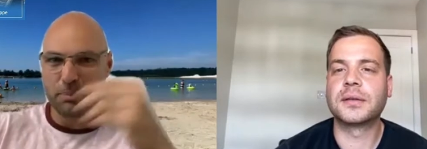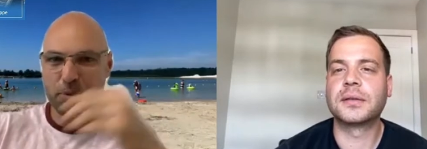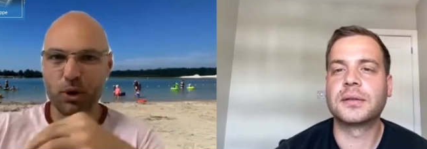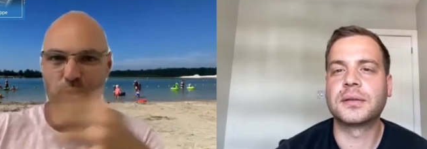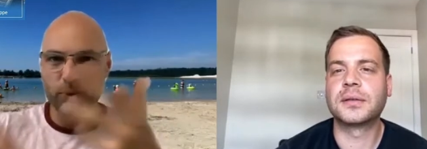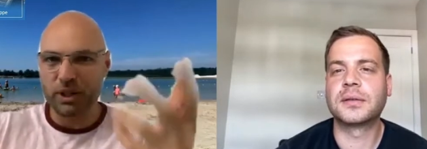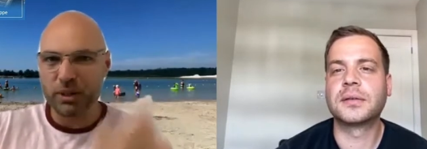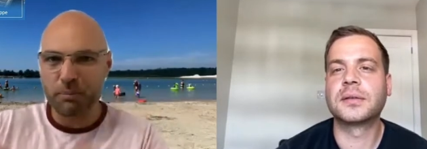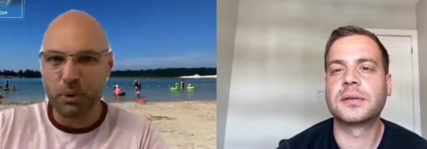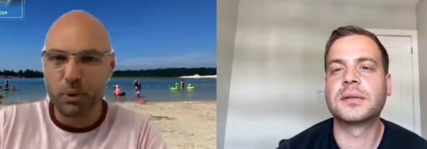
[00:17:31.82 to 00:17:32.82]
Speaker 1: north where you
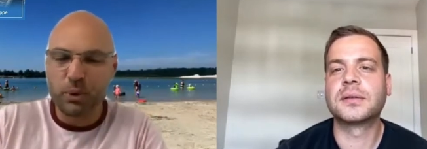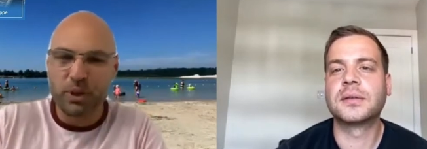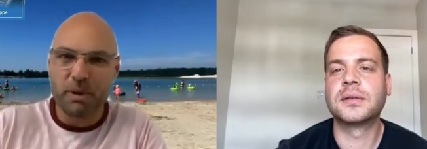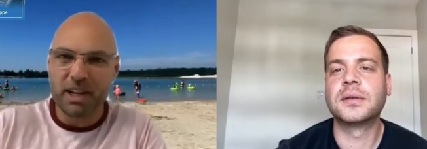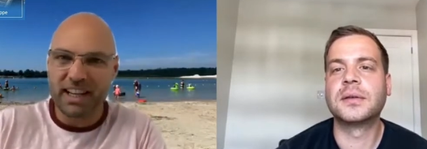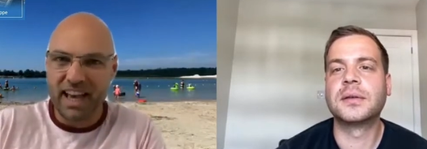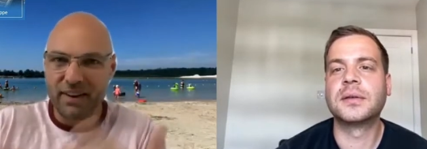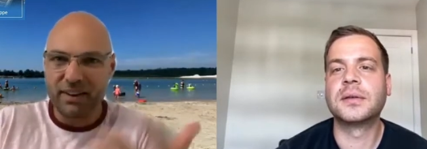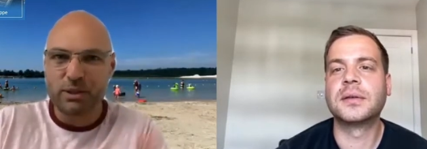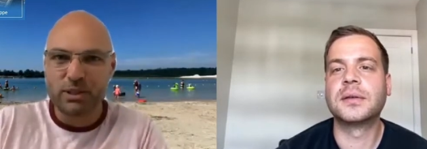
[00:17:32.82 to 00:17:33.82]
can pull all your money
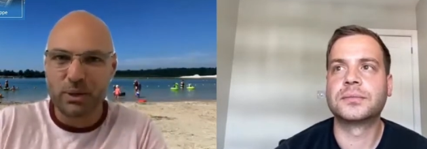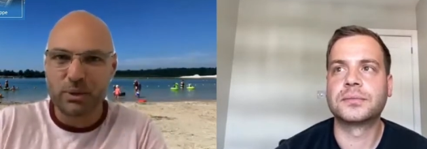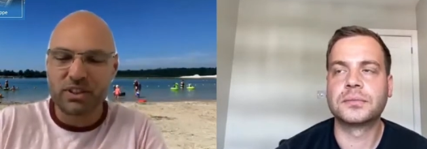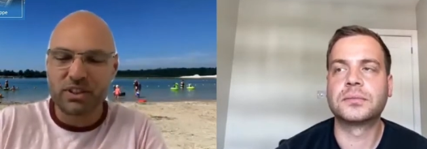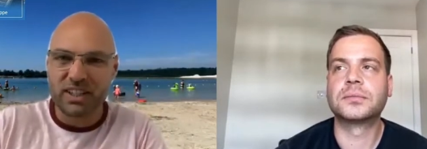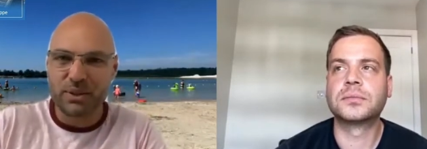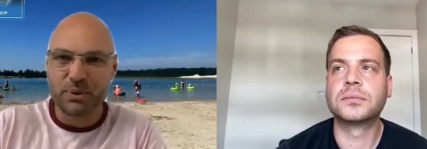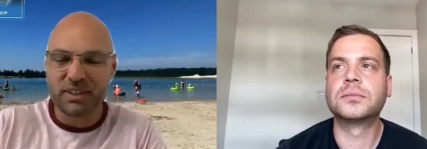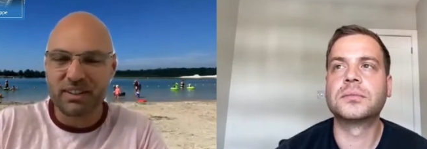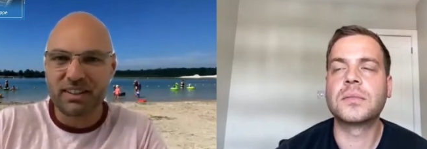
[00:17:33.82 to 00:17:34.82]
out and there's loads of
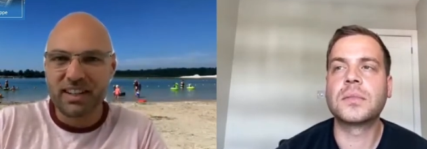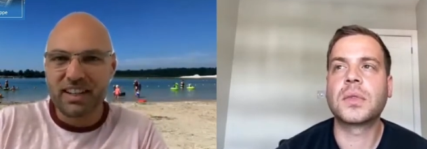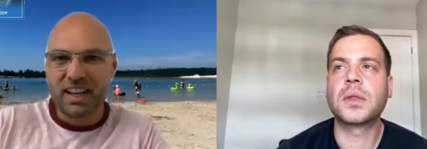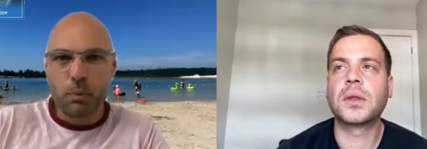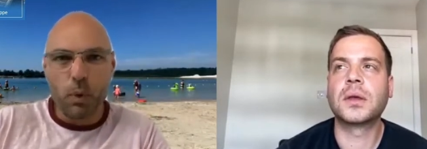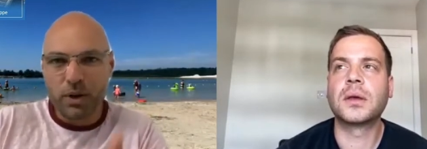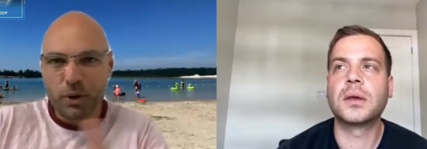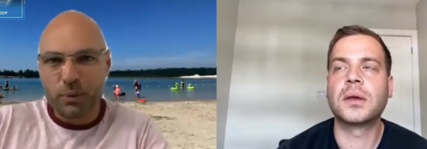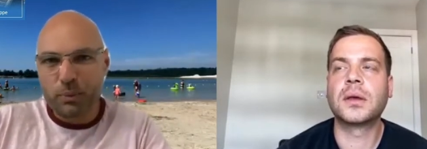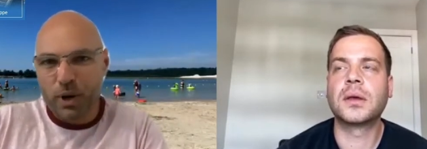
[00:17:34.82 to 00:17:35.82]
deals and why
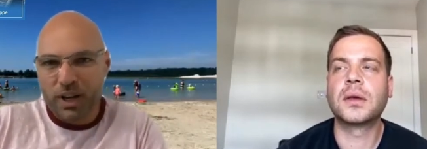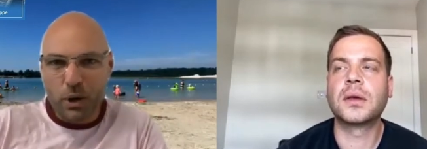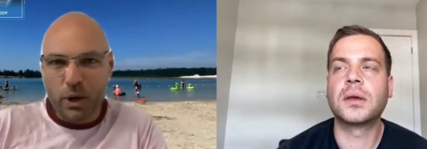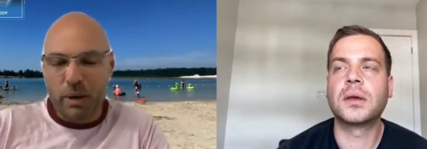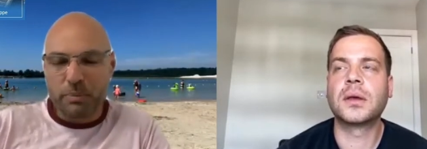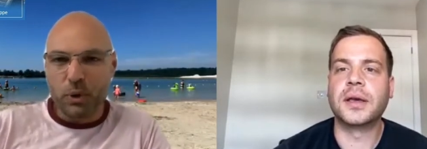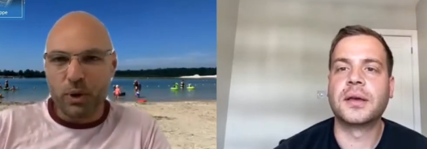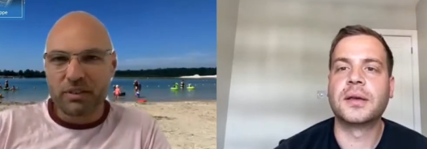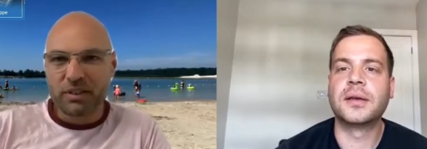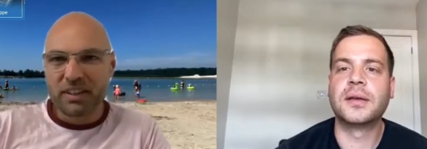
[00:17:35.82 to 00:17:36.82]
not? Why not go? Up yeah,
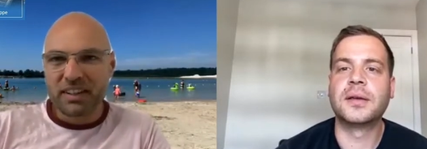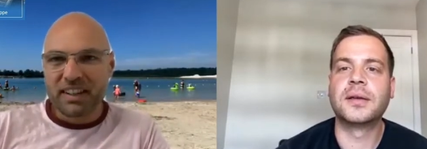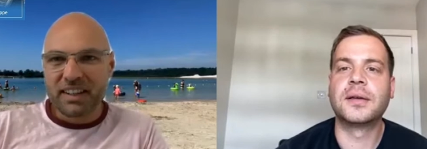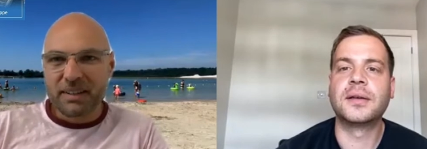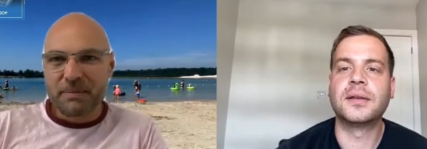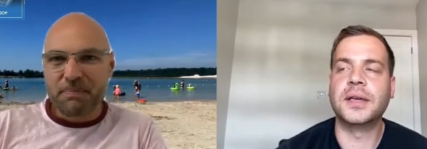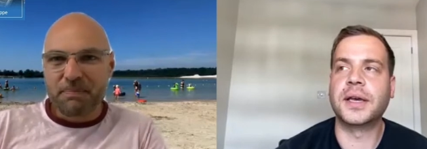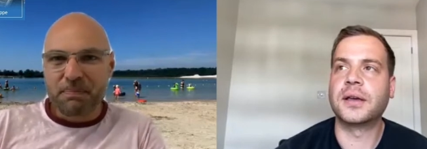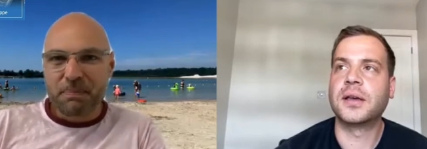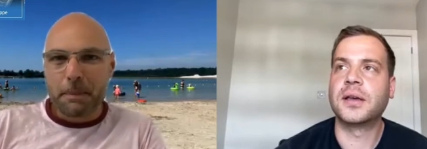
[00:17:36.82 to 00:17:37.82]

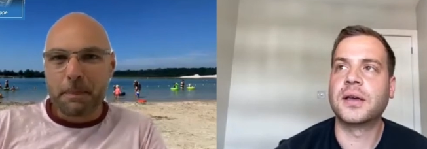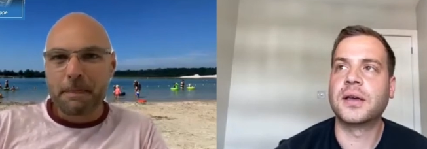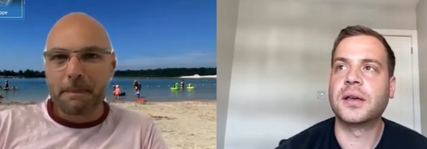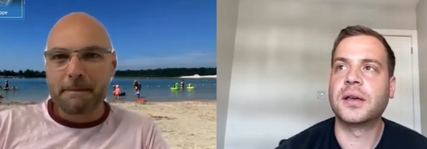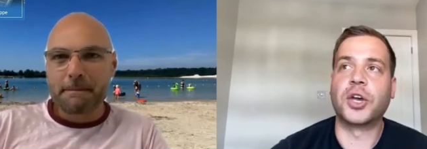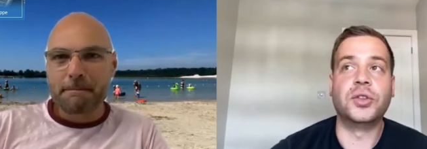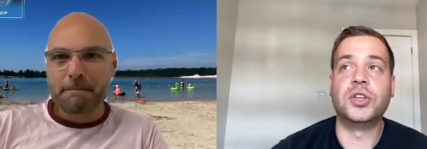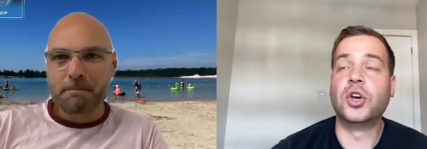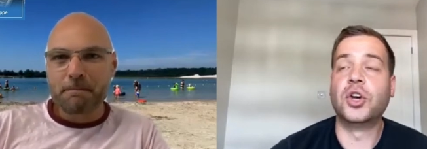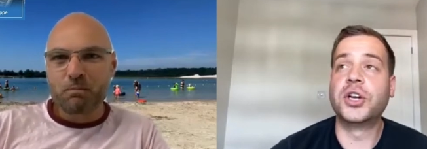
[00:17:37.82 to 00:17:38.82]
Speaker 2: yeah. So
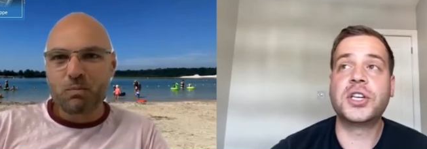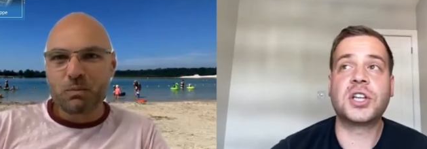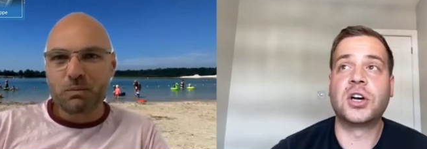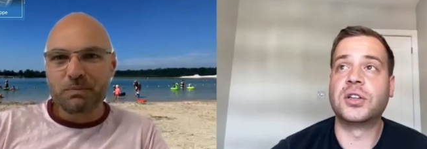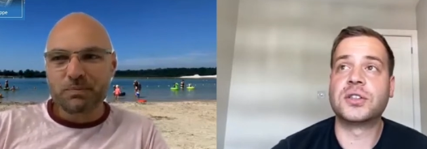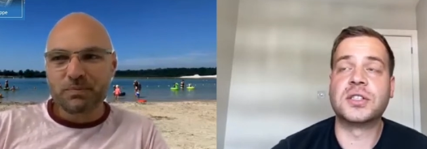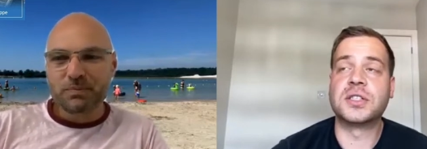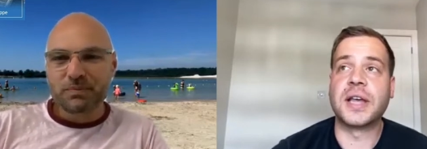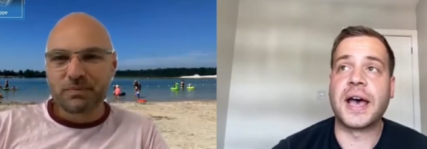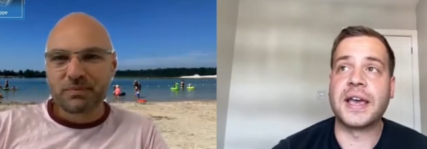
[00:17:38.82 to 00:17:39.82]
the honest answer
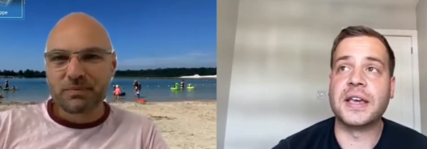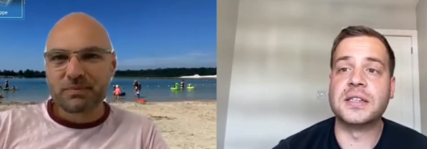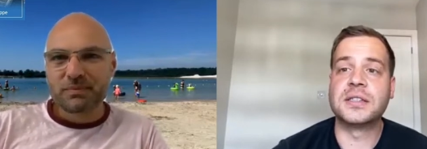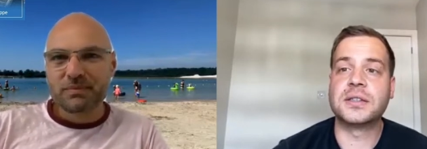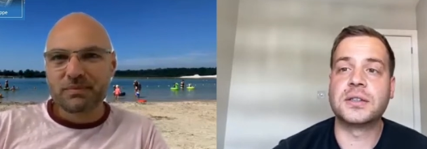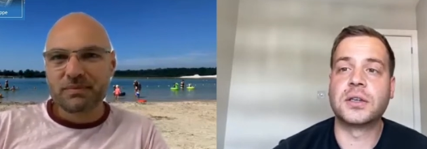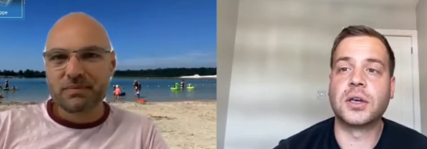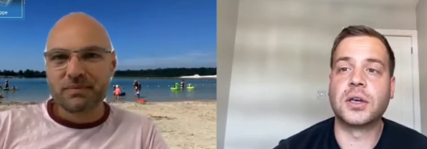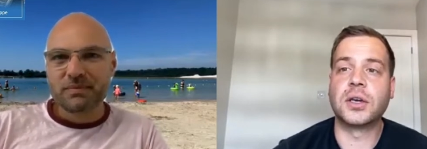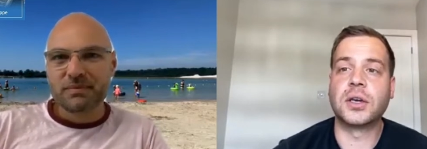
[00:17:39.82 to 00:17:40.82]
to that is g-
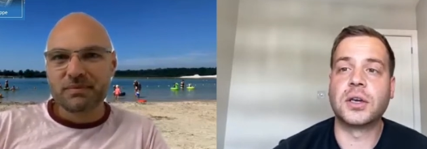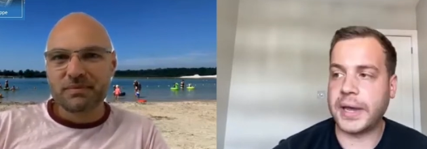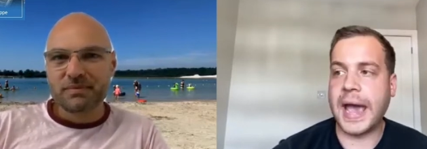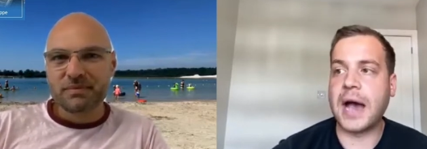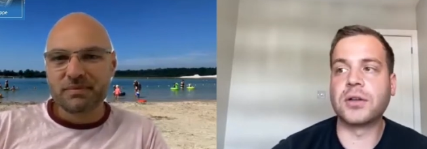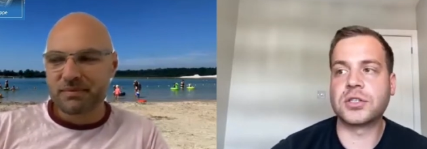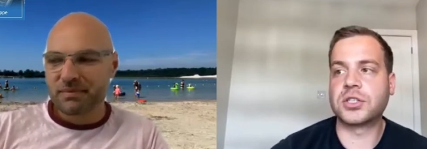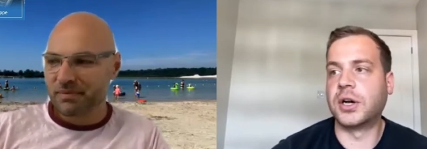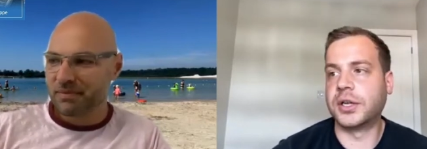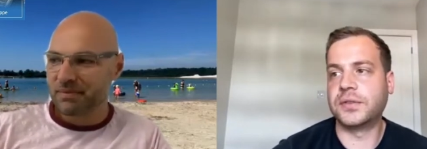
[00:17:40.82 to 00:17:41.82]
going
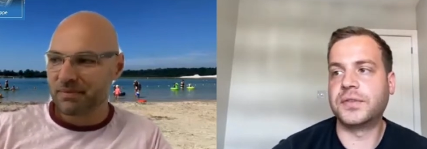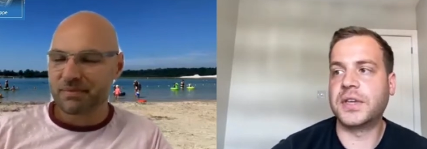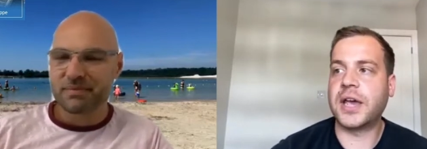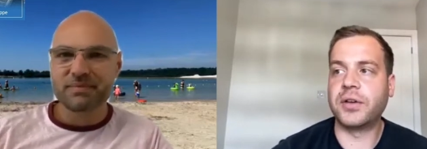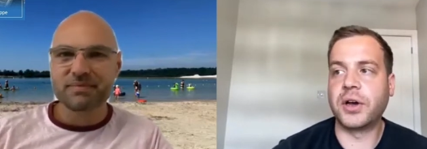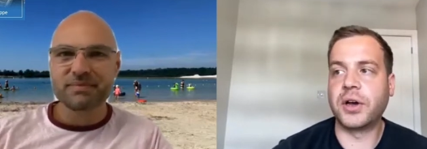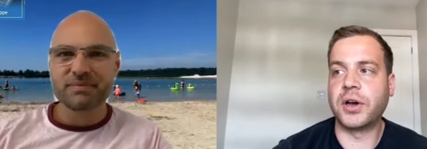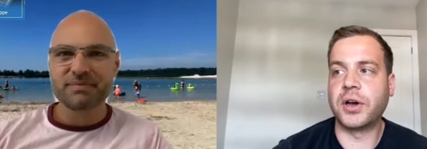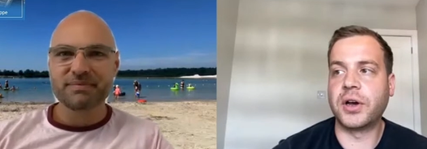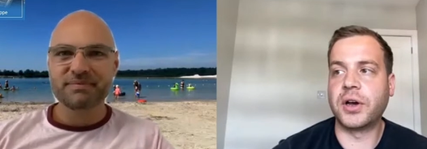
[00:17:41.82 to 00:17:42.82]
outside of the area. I
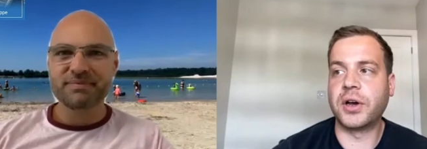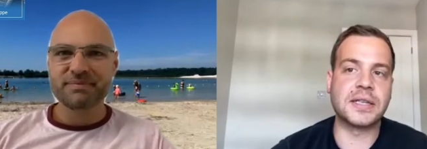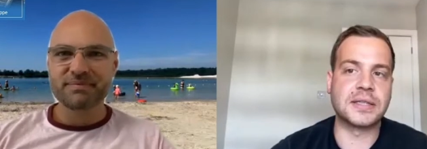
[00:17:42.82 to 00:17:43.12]
know it scares the